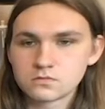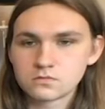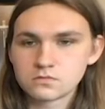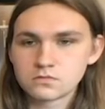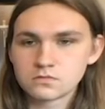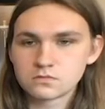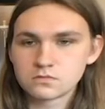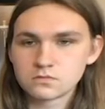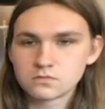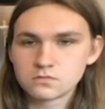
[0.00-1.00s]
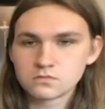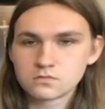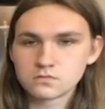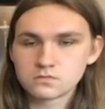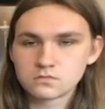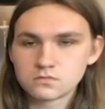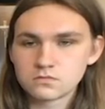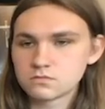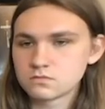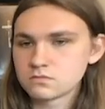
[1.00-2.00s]

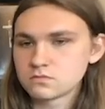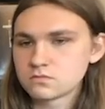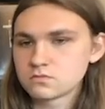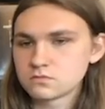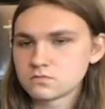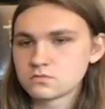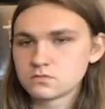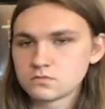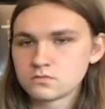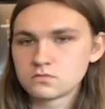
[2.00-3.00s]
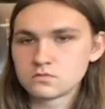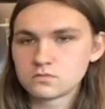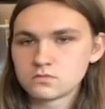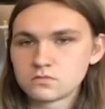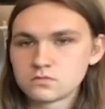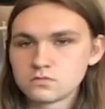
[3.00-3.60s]
(not speaking)